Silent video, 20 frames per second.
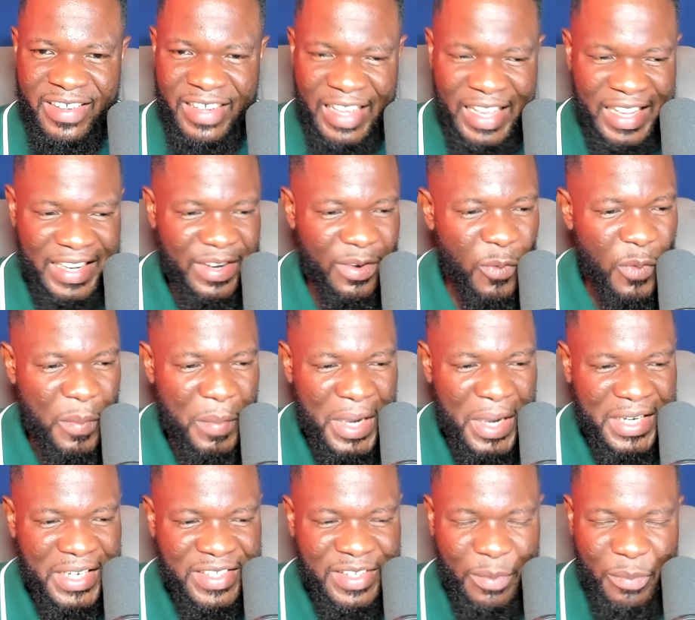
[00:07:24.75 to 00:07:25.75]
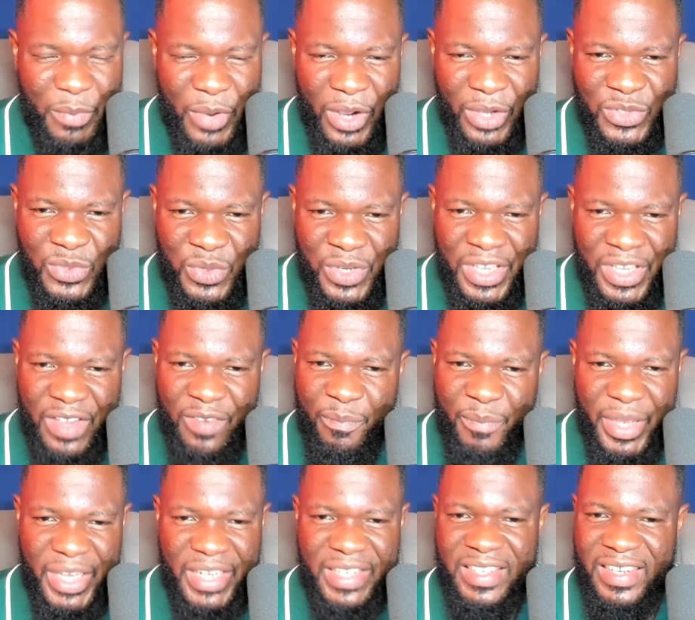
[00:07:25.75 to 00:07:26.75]
and the woman is about to give
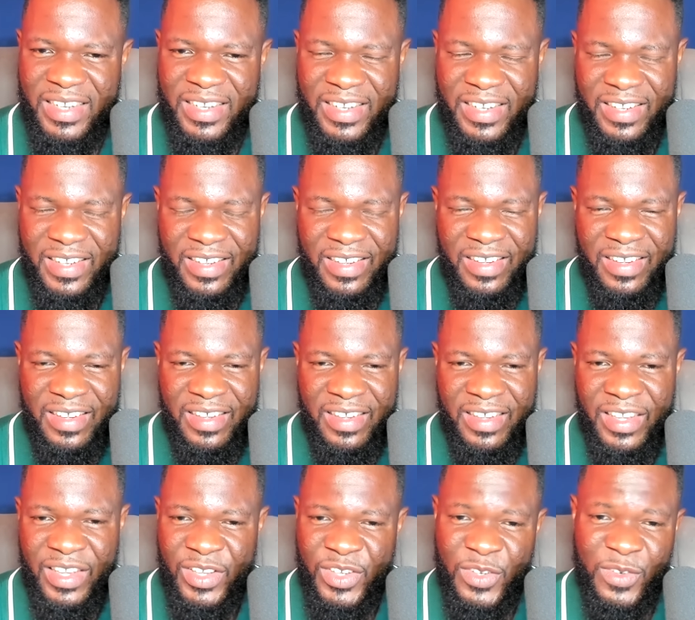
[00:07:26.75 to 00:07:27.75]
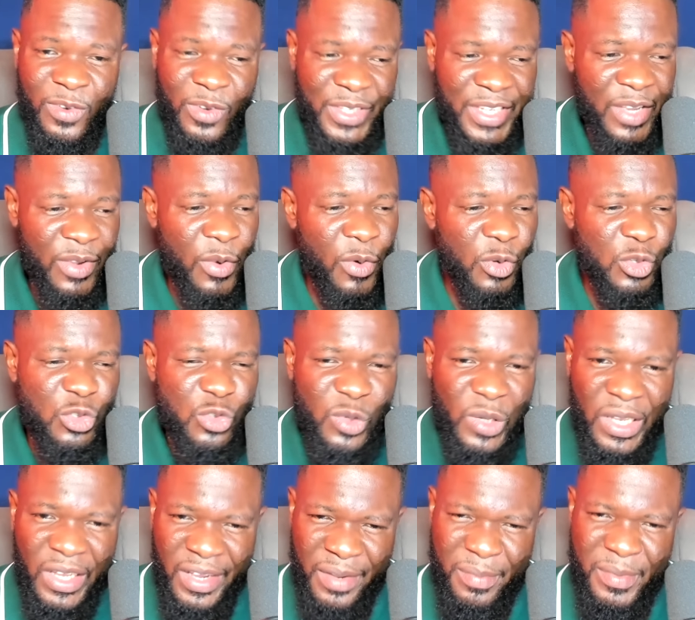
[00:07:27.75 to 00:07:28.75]
birth. You know, they go through
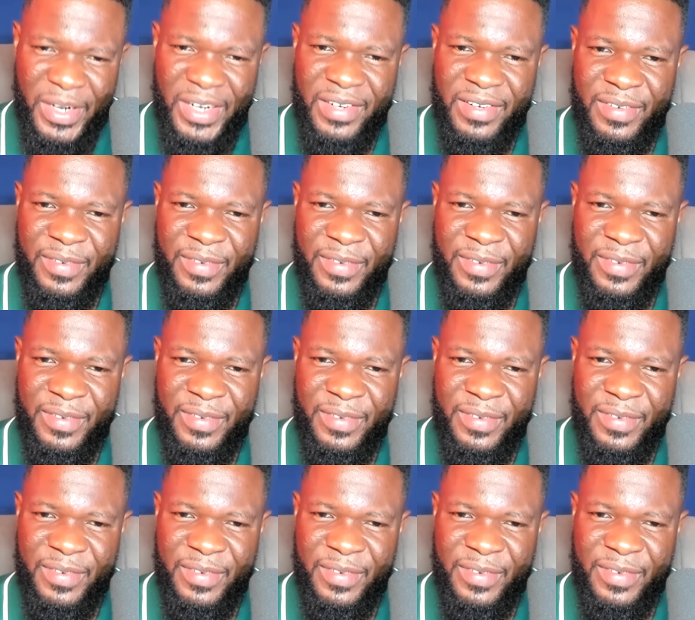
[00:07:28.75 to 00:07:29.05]
labor.